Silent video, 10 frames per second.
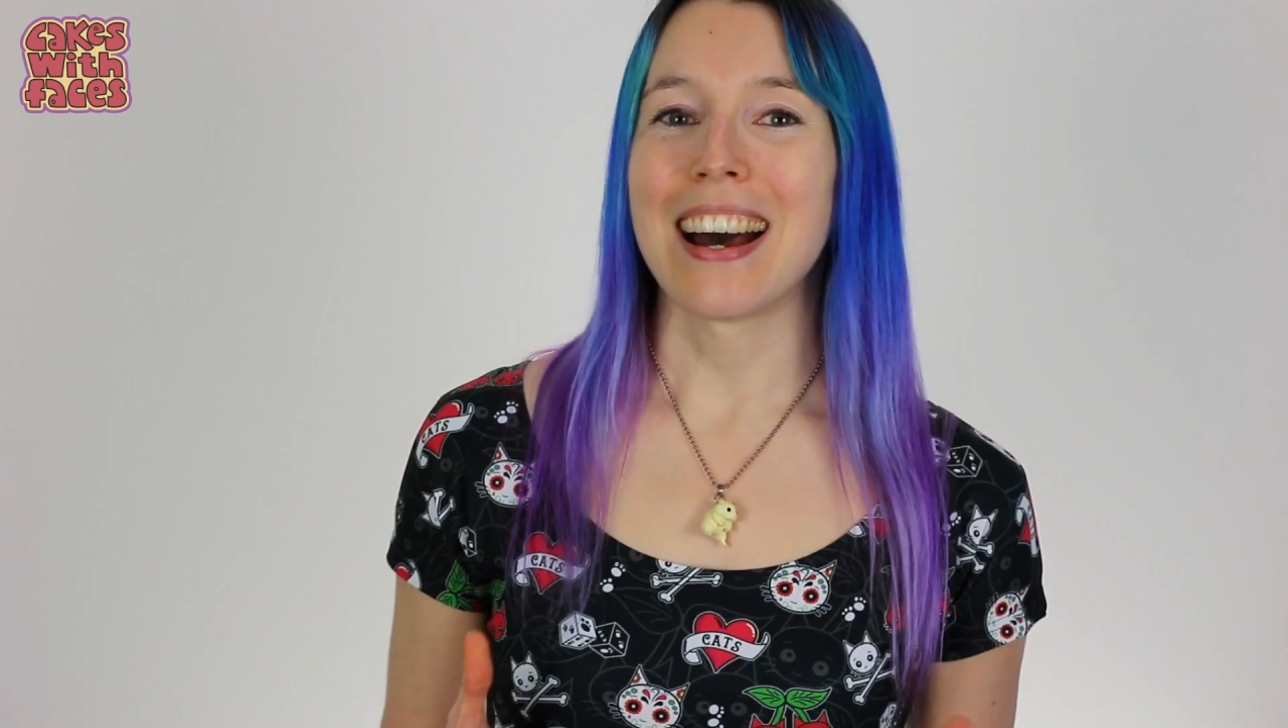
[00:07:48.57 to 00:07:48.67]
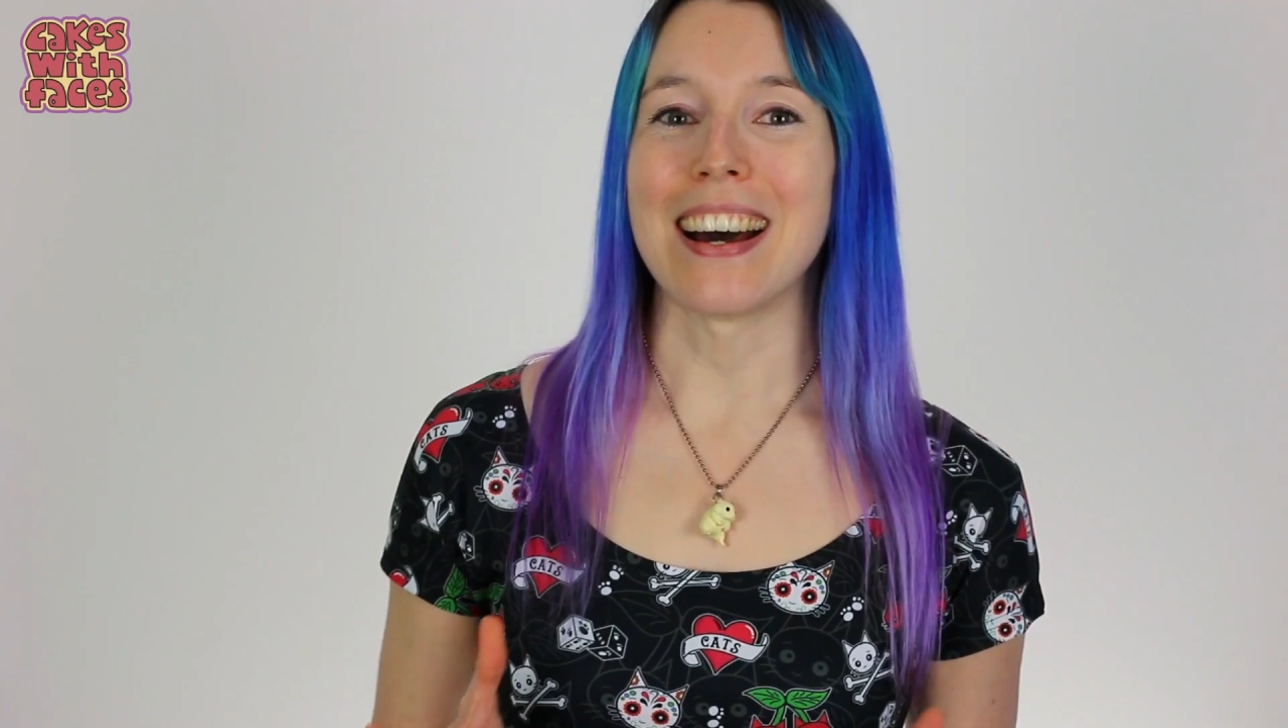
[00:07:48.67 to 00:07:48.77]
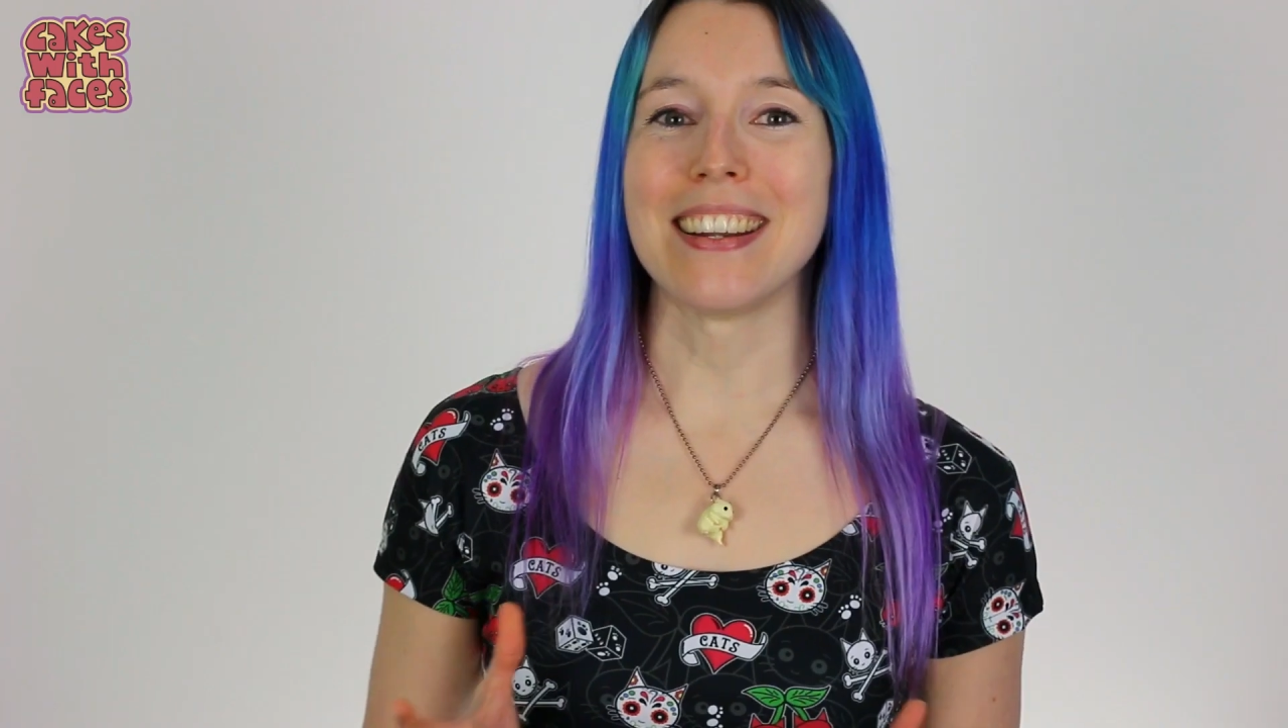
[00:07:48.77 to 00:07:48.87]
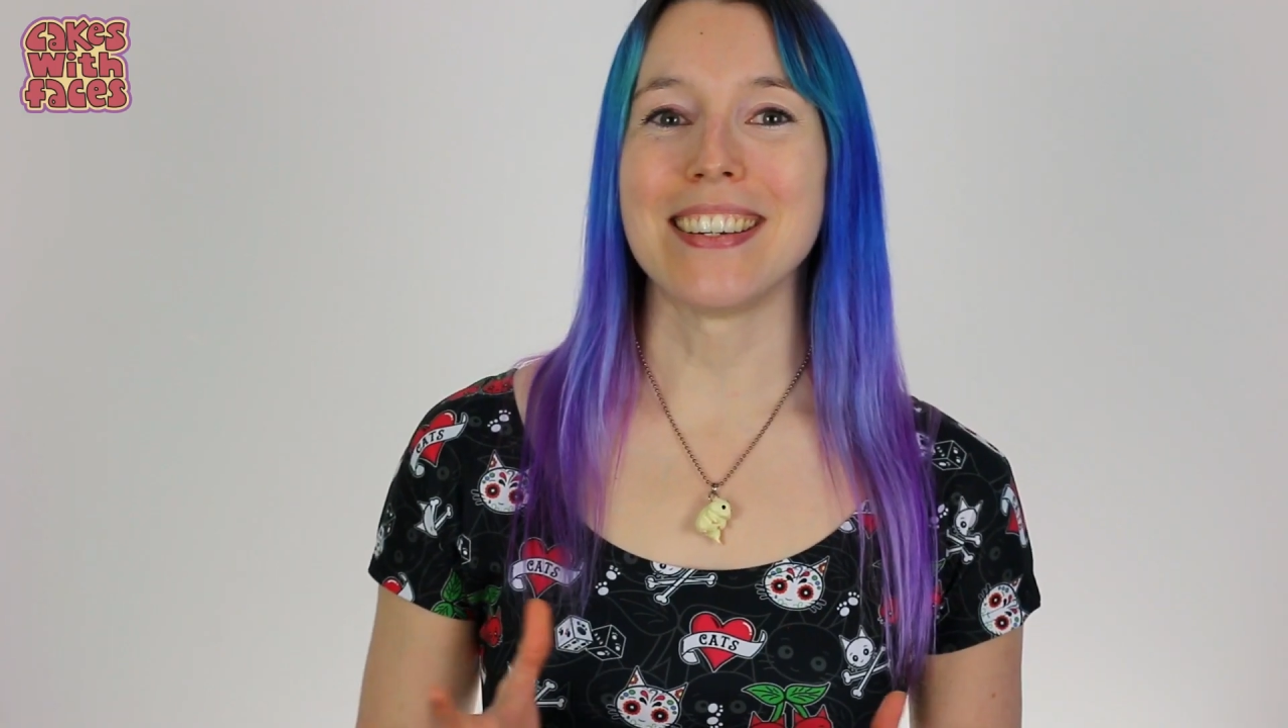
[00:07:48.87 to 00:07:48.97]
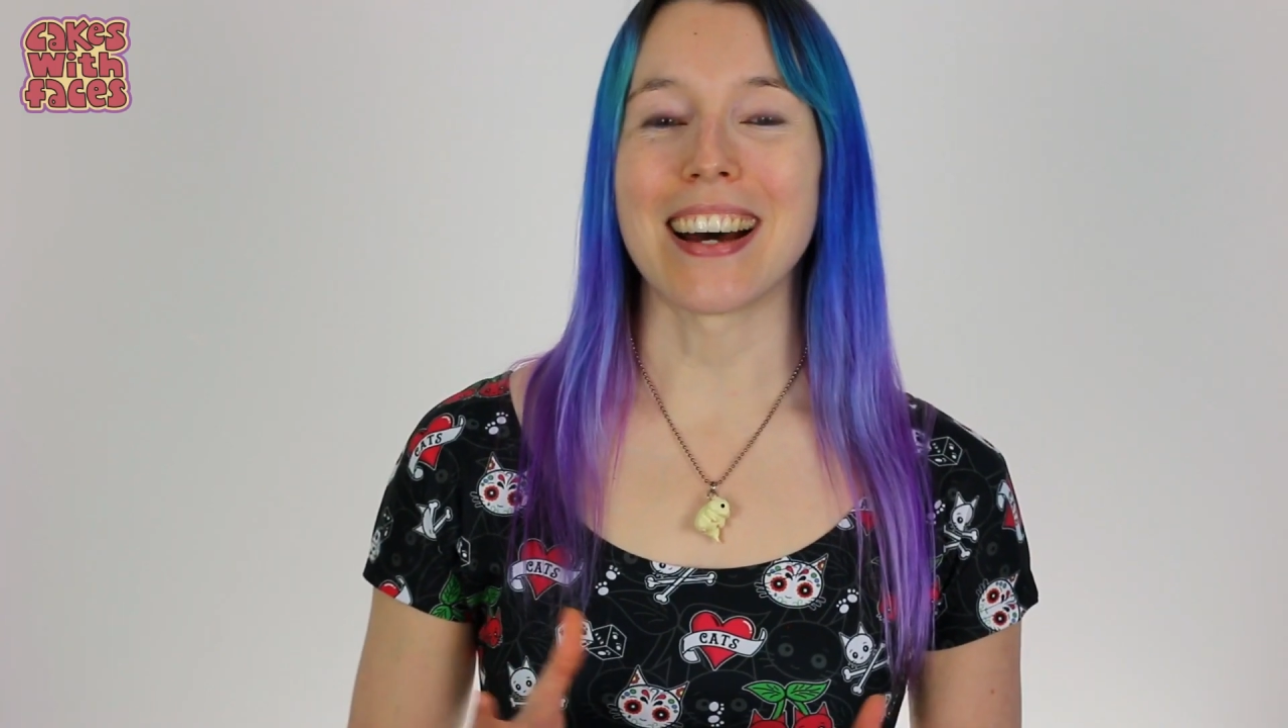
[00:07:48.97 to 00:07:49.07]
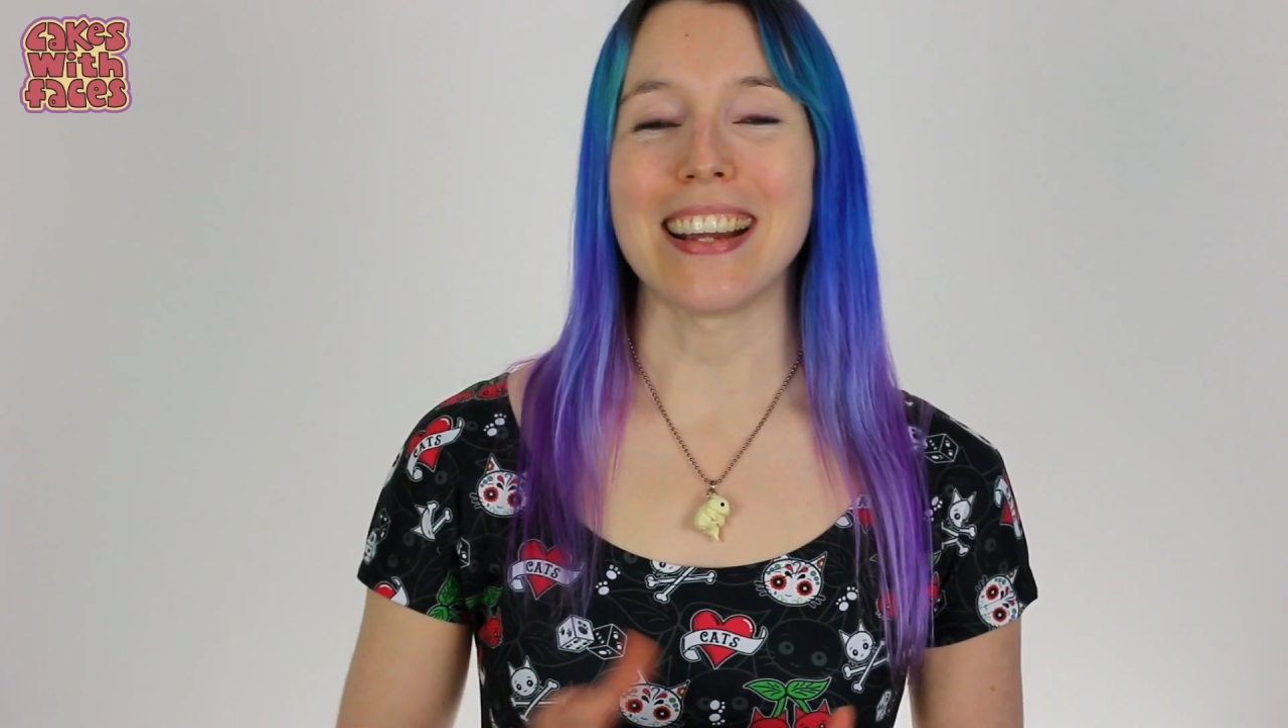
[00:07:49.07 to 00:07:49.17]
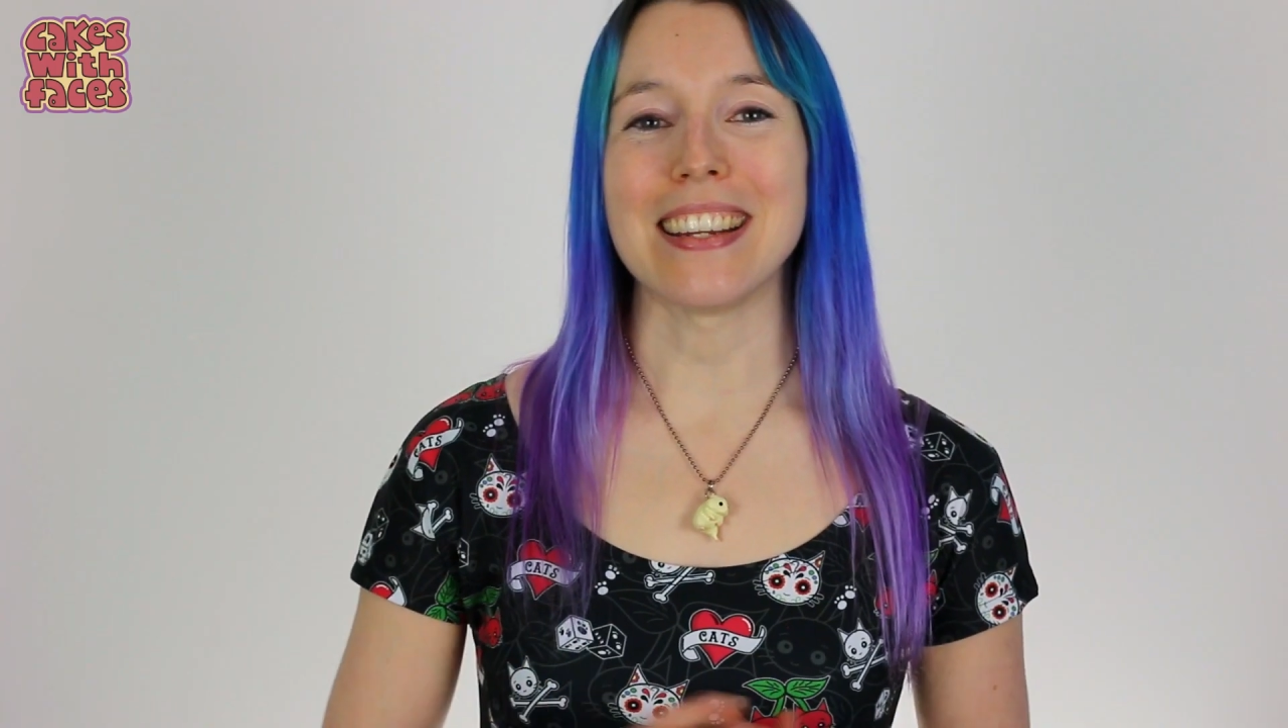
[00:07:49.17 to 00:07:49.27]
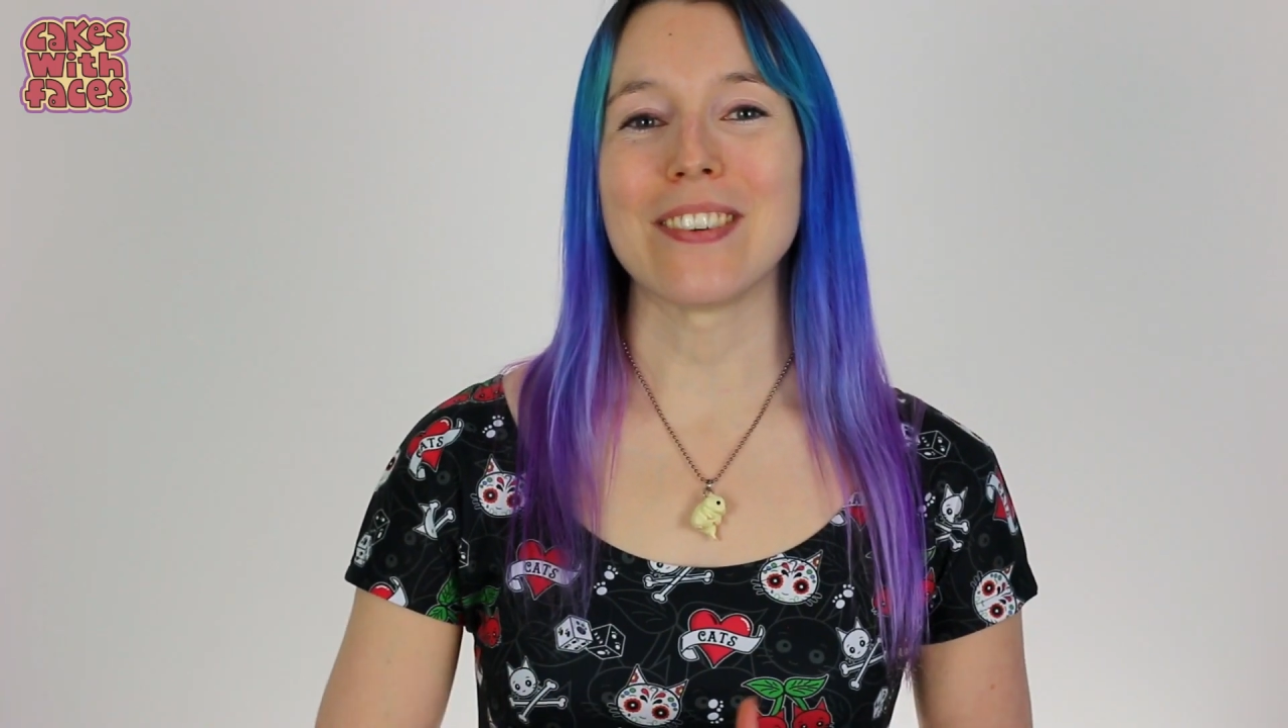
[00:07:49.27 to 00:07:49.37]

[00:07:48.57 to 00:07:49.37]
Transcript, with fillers: At night